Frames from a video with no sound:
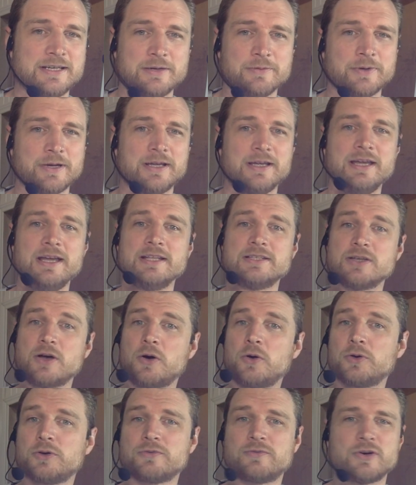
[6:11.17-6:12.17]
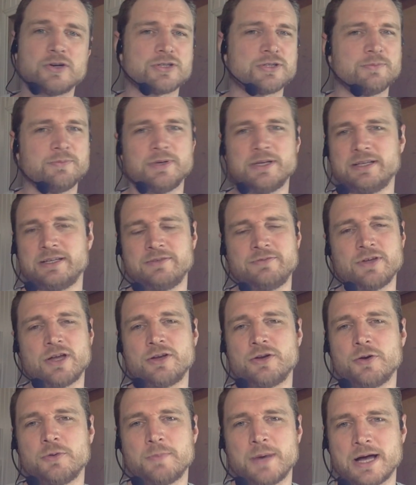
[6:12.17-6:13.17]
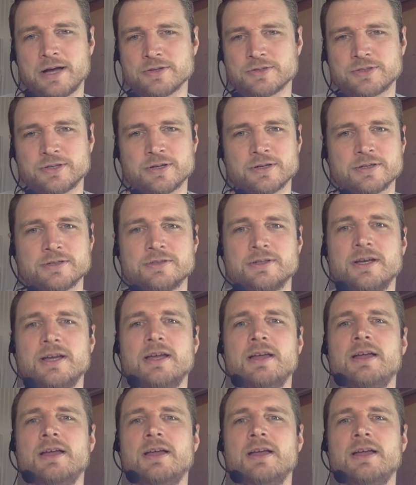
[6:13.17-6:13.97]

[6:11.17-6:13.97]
Anyway, it's an older version, but if y'all know BioStar